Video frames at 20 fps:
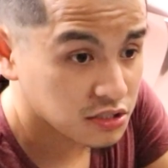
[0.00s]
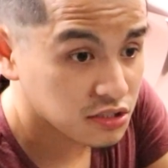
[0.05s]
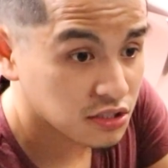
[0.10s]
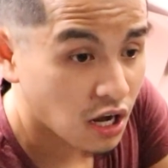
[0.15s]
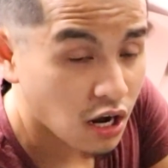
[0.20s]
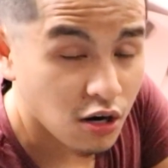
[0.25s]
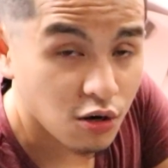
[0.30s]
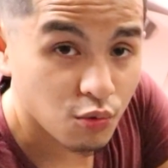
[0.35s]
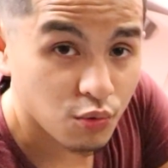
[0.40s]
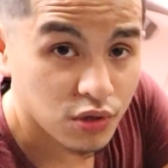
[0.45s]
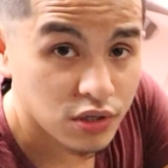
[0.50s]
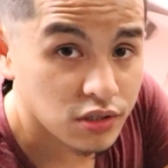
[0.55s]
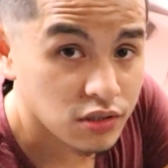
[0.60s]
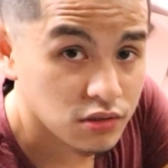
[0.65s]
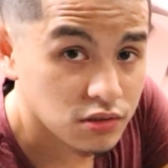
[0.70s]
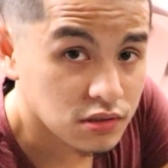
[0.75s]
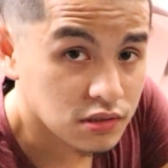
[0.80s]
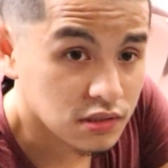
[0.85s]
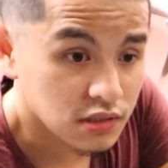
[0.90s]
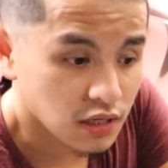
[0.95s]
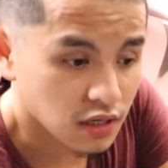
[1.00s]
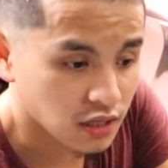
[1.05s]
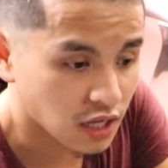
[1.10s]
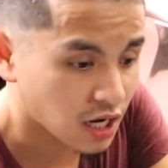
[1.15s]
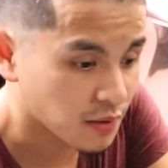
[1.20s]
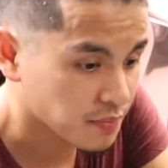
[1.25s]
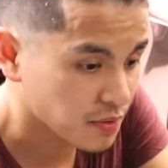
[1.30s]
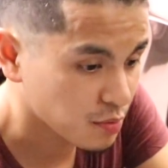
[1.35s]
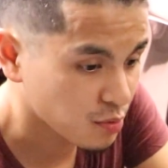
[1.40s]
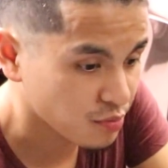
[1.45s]
stock wheels. A
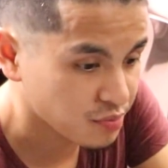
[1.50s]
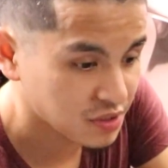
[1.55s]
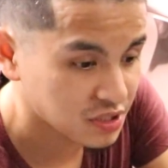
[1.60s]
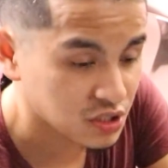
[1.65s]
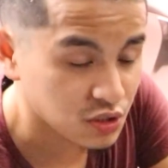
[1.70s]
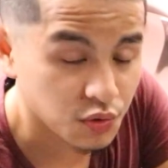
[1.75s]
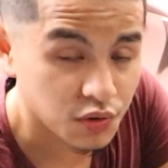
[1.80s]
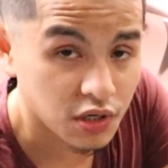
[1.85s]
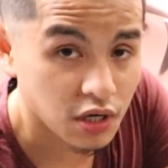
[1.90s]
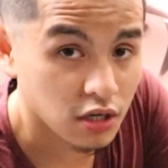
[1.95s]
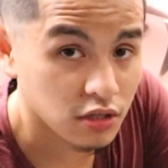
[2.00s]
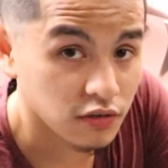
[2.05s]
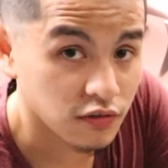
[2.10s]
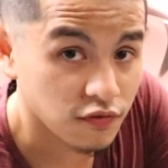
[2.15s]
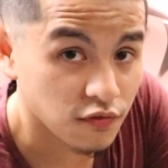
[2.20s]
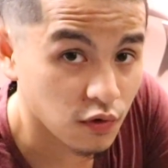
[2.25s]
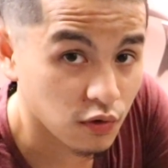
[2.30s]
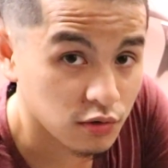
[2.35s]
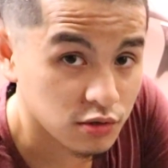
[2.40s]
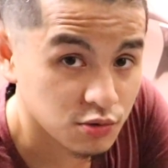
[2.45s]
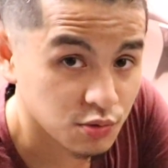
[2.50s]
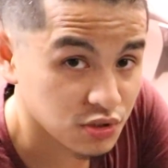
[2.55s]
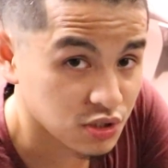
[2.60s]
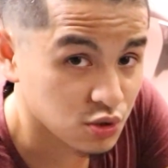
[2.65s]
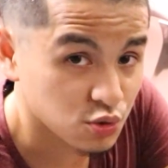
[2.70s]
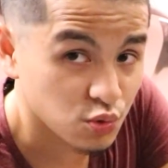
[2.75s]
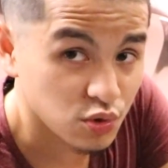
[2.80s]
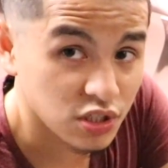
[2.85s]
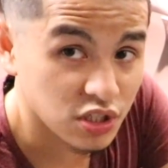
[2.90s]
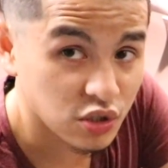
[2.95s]
lot of people have been doing it on the forums, which
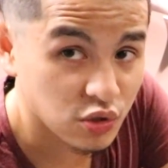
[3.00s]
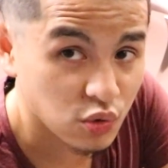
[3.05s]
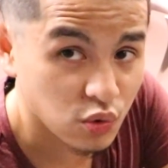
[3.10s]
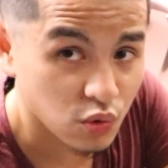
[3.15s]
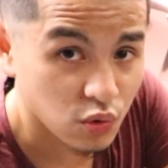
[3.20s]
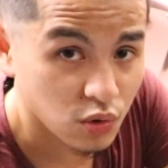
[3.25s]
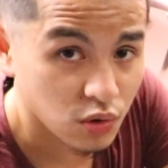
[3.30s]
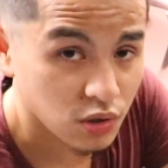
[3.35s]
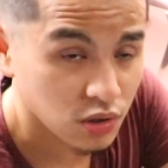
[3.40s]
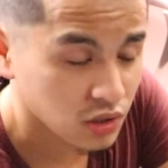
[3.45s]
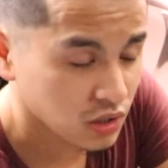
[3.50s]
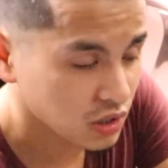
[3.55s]
is really cool.